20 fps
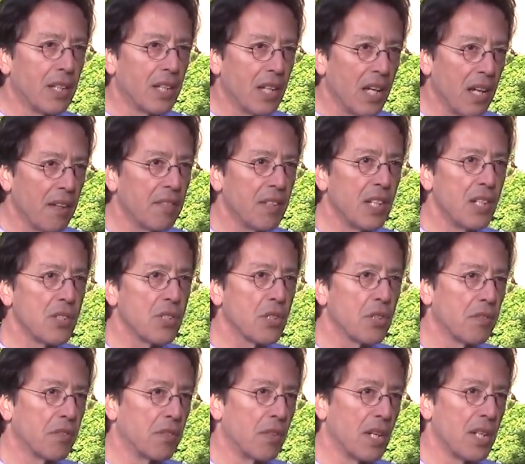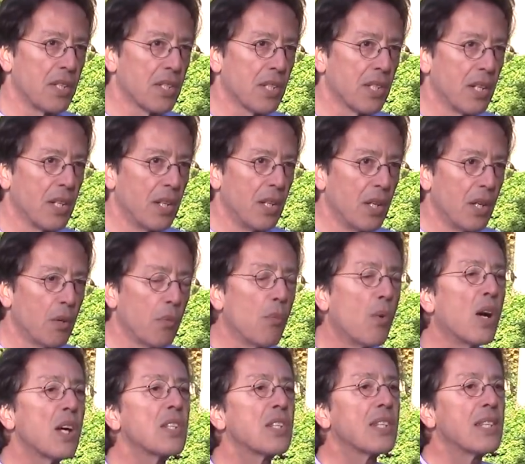evidence of grace.
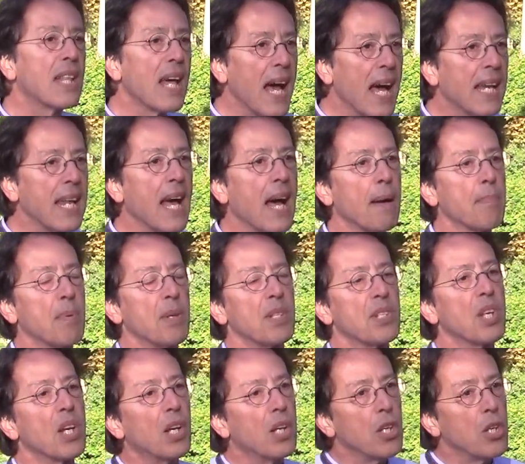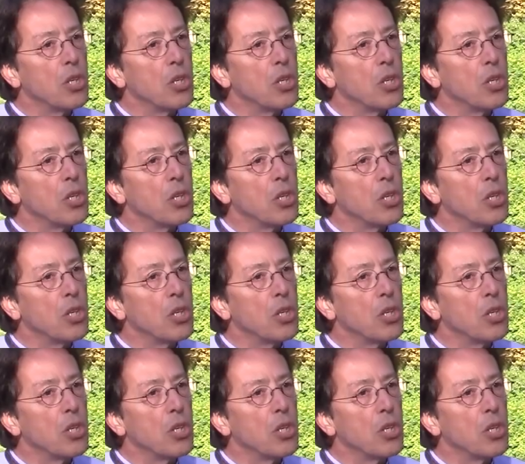Once that happens,